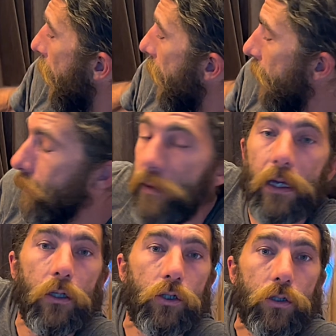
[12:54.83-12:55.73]
eighth
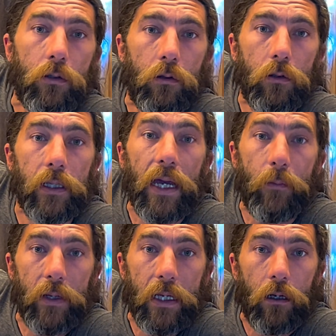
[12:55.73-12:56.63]
inch
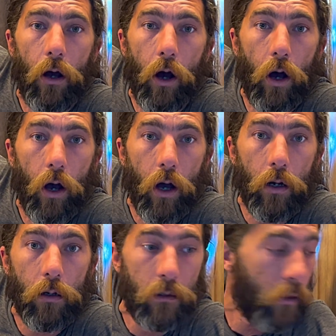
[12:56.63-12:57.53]
laminate
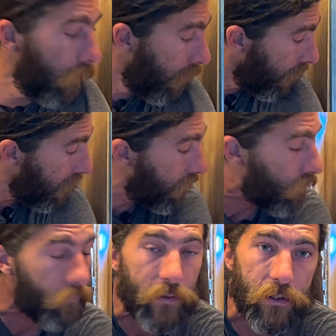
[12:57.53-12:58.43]
on these
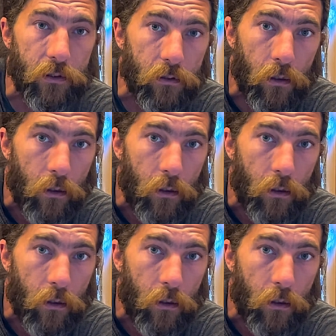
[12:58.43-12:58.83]
surfaces